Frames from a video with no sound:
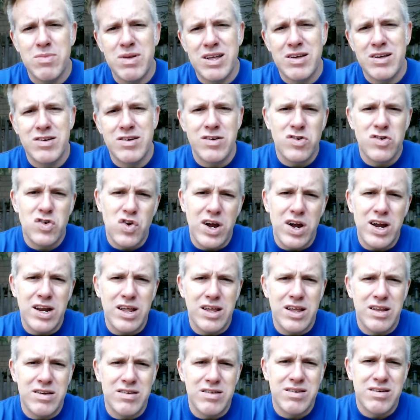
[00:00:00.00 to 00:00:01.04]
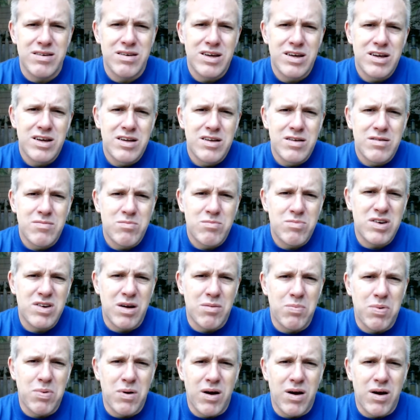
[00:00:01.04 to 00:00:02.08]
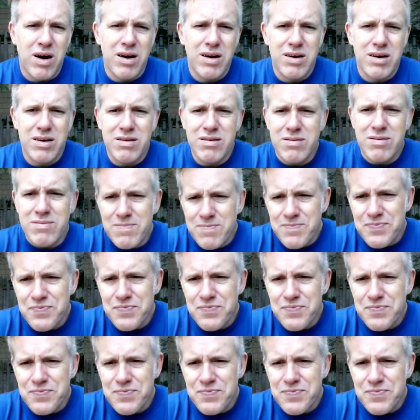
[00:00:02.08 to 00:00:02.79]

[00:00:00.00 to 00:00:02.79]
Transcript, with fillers: because his training is subpar, and